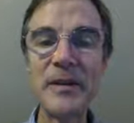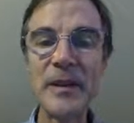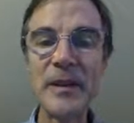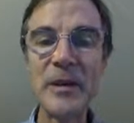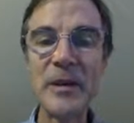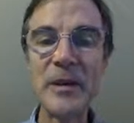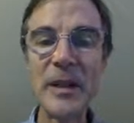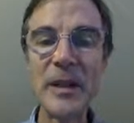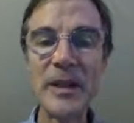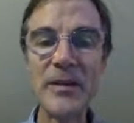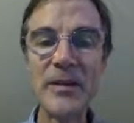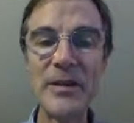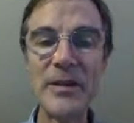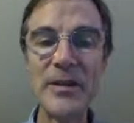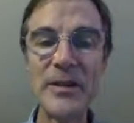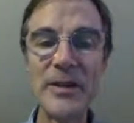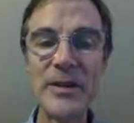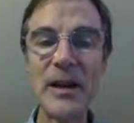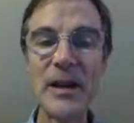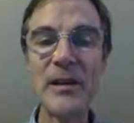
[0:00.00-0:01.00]
according to
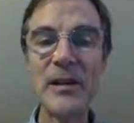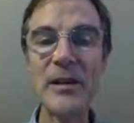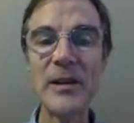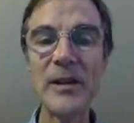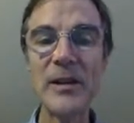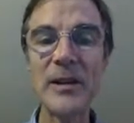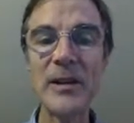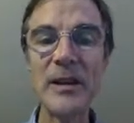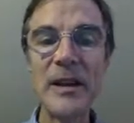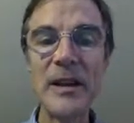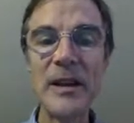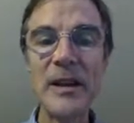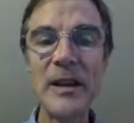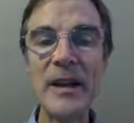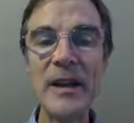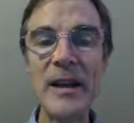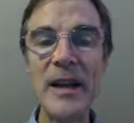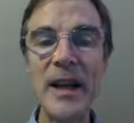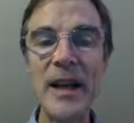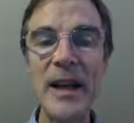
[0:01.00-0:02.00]
this color
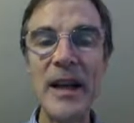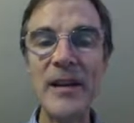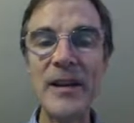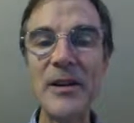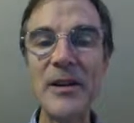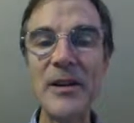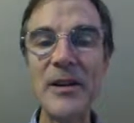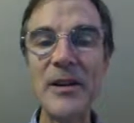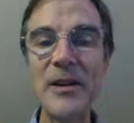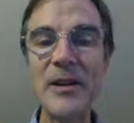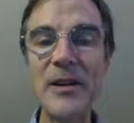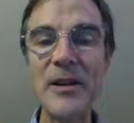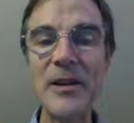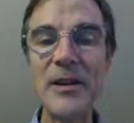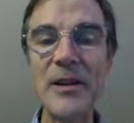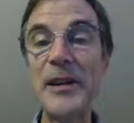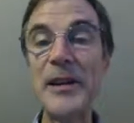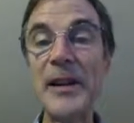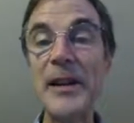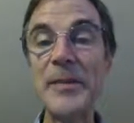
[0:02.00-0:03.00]
and call
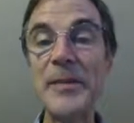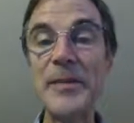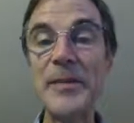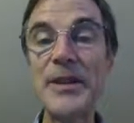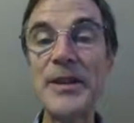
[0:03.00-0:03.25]
ellipse.